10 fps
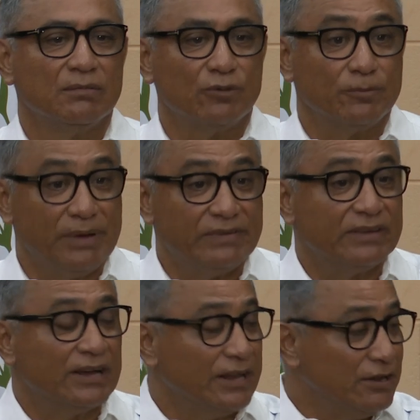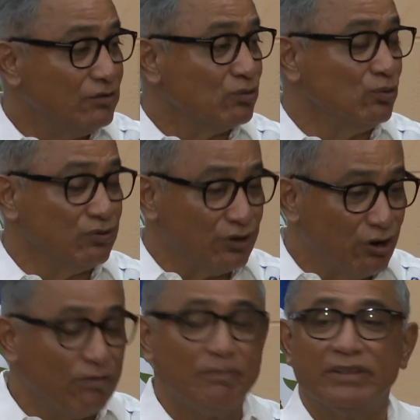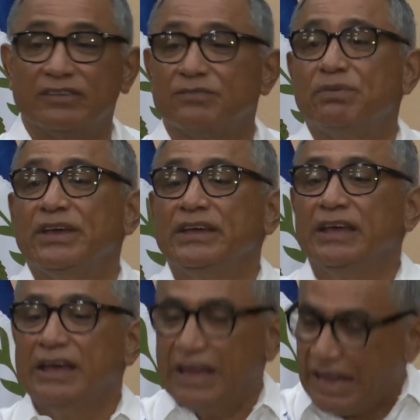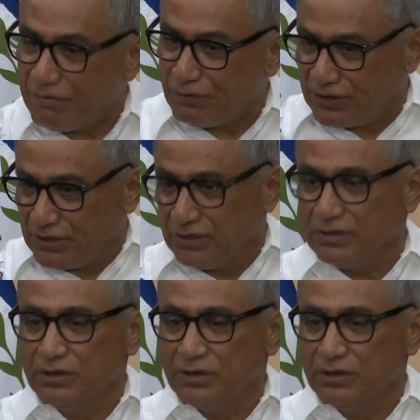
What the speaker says: But basically, in these schools, the government is paying everything